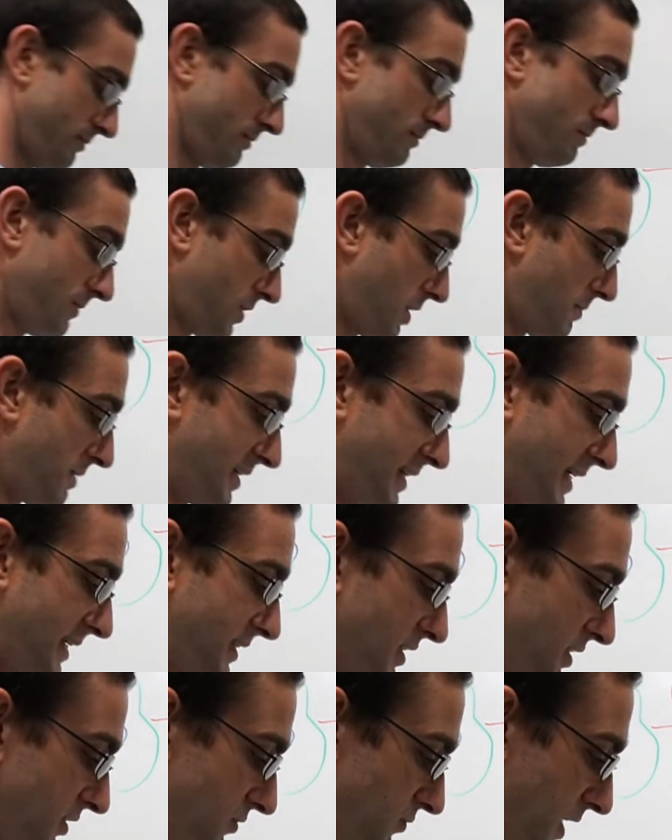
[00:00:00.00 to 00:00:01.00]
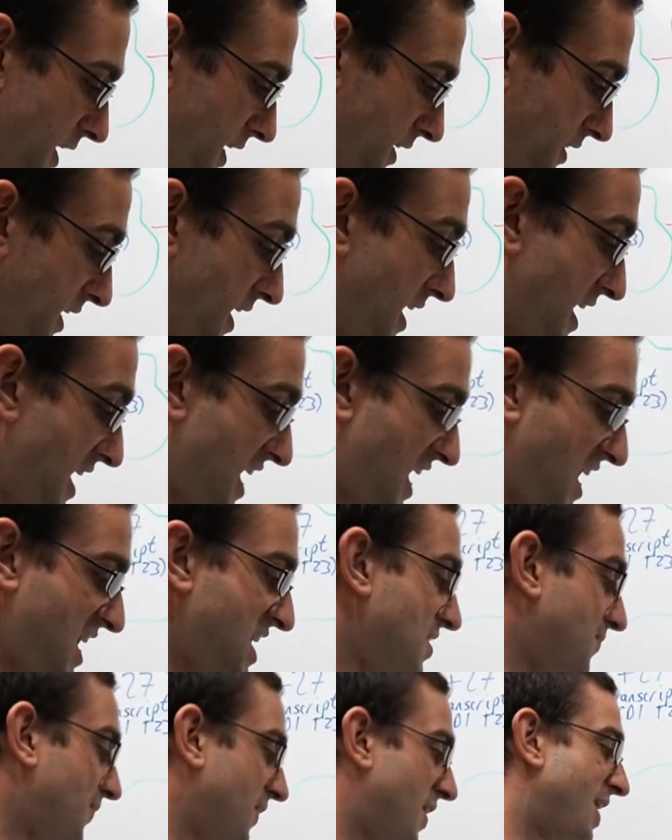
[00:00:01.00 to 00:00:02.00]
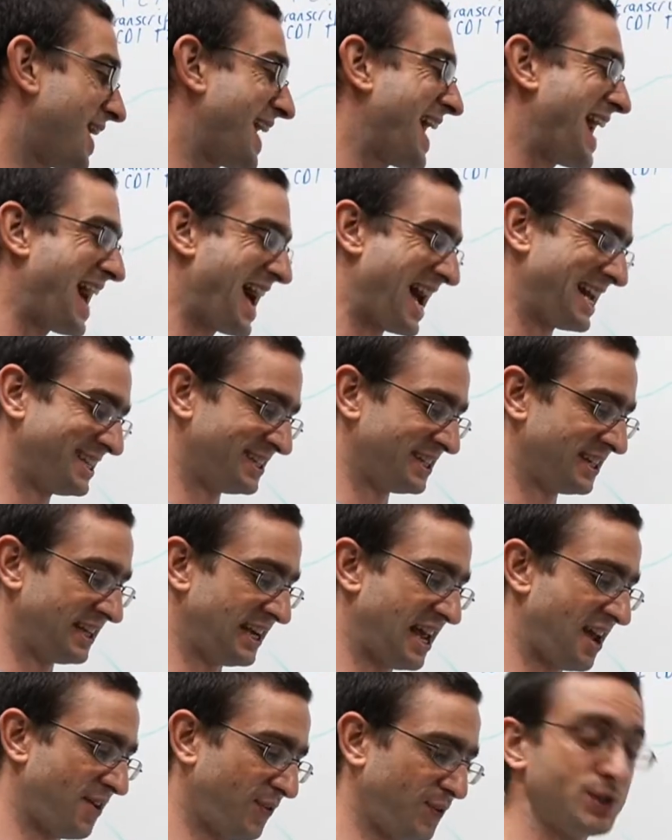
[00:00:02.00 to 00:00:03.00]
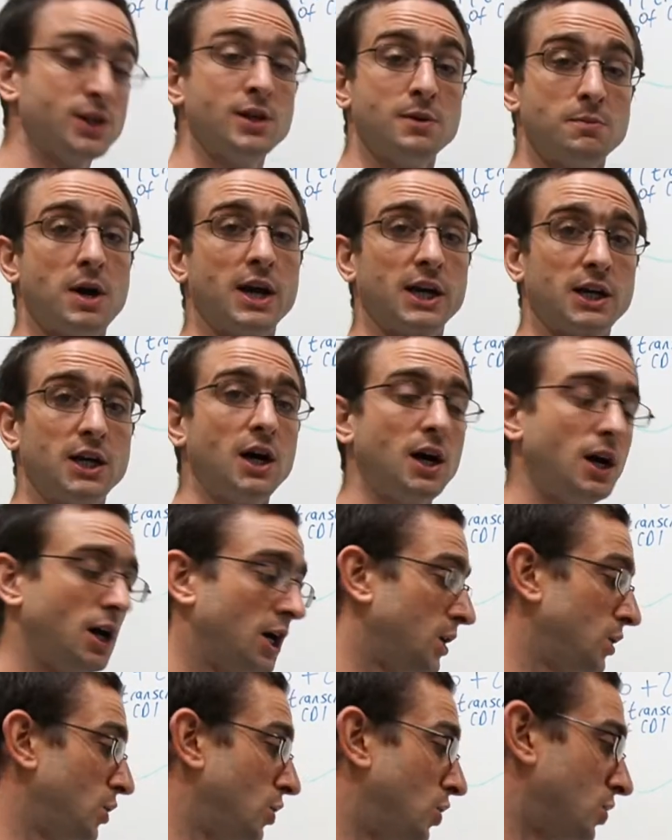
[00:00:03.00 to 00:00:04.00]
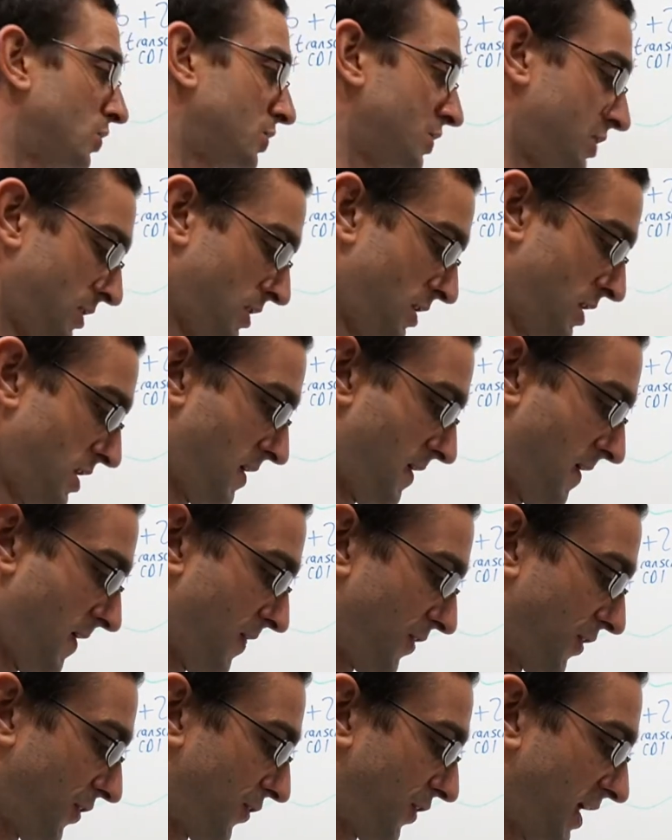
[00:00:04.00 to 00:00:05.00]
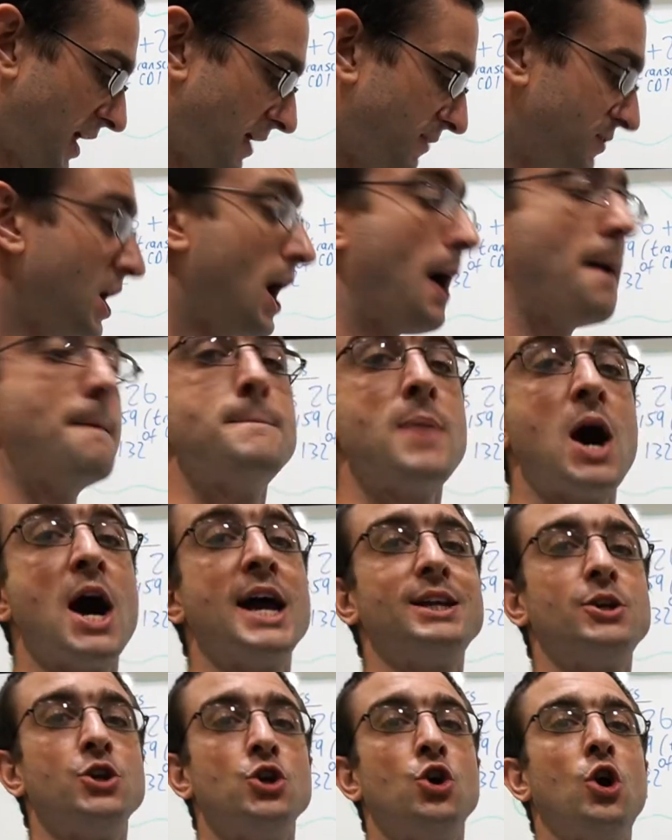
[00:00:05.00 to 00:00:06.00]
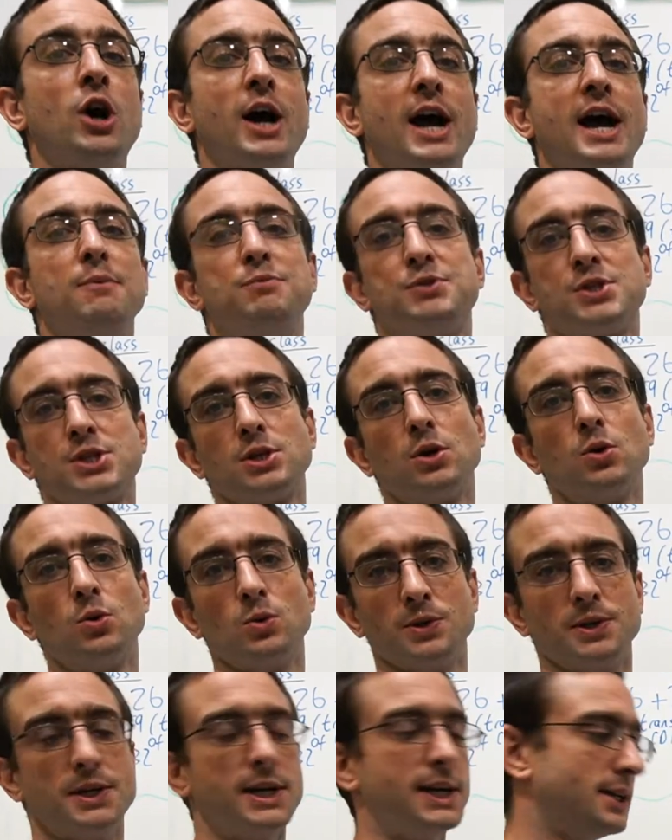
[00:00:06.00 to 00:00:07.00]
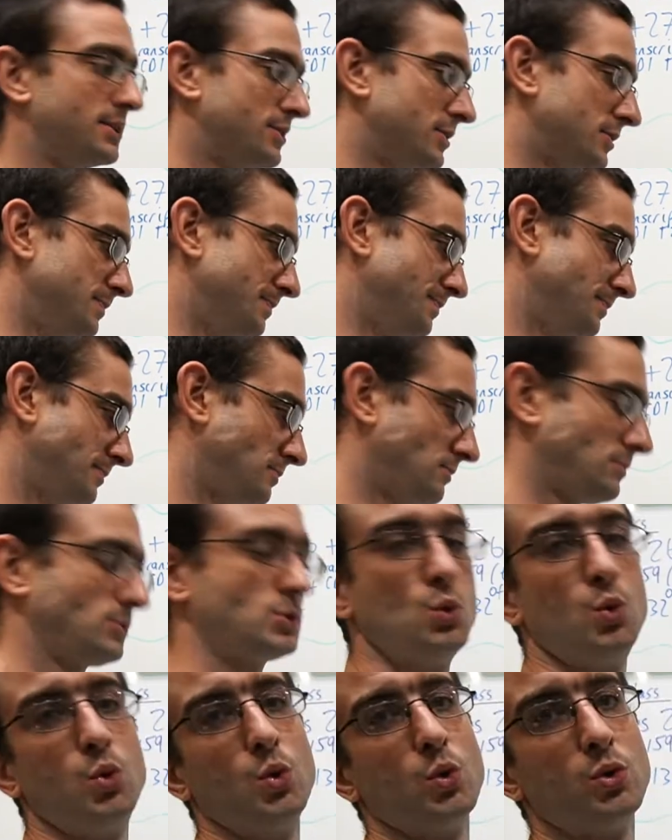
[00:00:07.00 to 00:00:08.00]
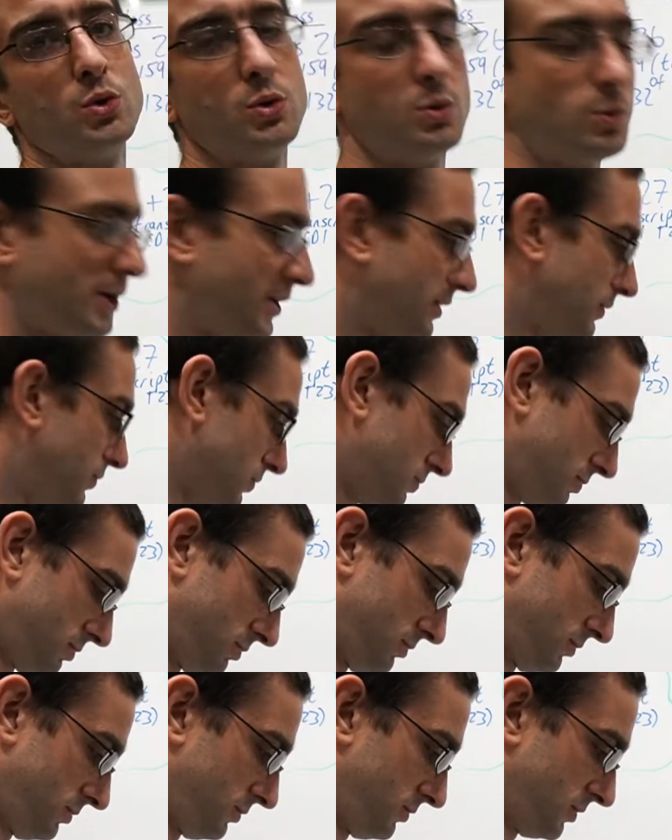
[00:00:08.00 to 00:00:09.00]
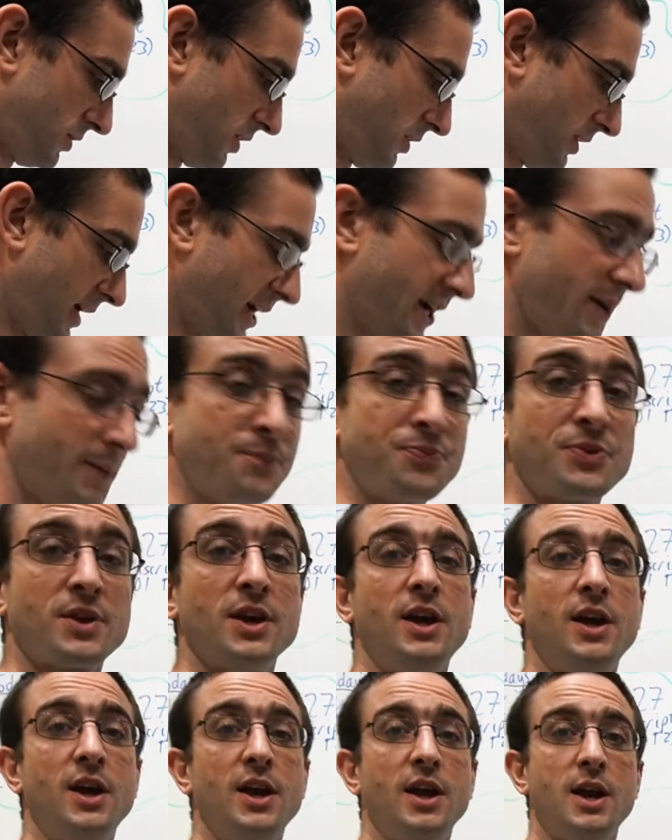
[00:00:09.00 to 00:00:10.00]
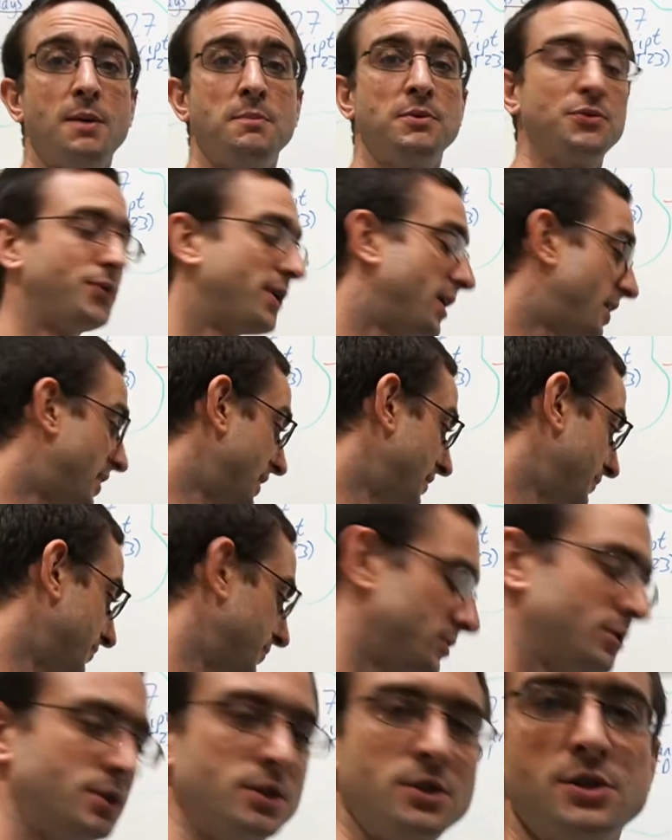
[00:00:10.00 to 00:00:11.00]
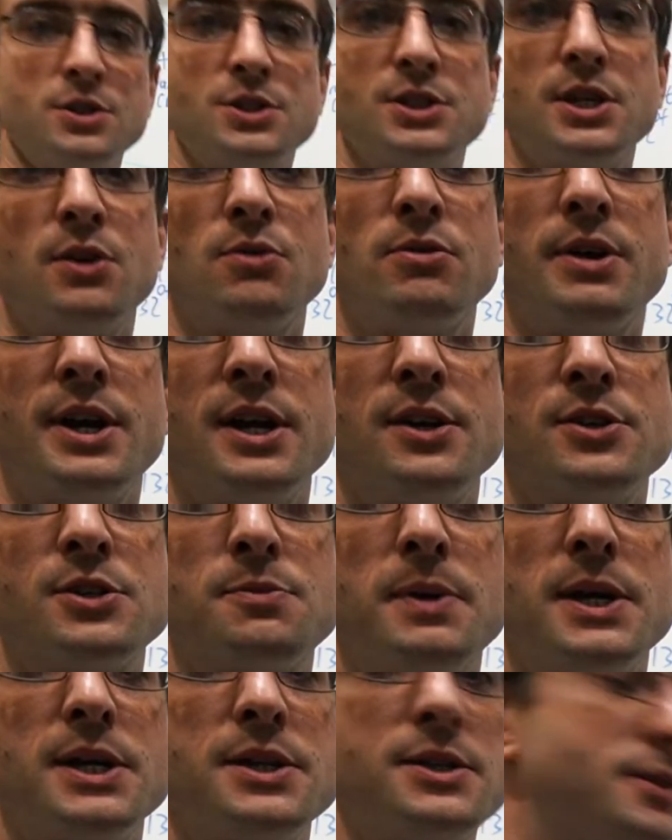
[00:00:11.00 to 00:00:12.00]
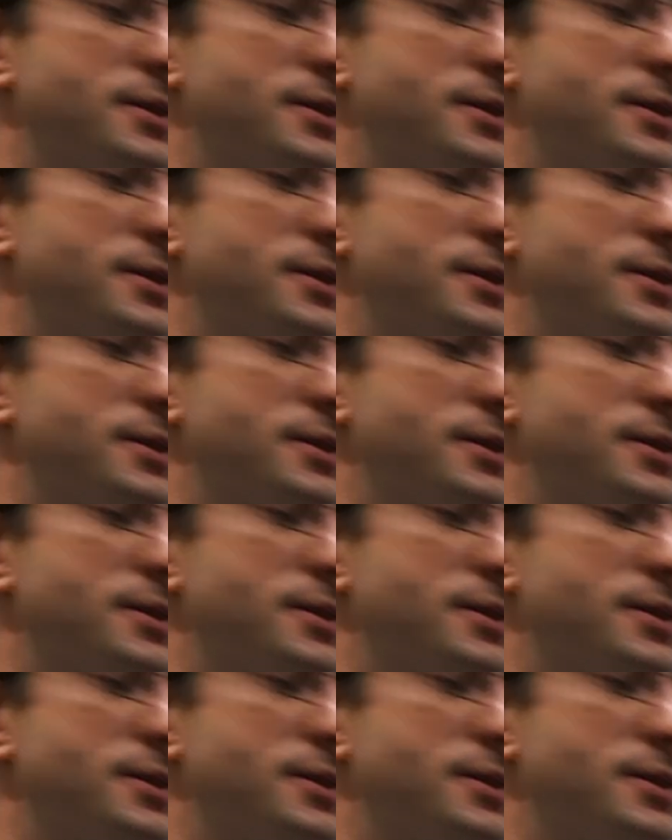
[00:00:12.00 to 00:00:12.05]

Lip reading: So my sentence reads, if I hadn't left my car unlocked, the thieves might not have stolen it. Ooh, wonderful. Okay. Number 5. So I run out of space.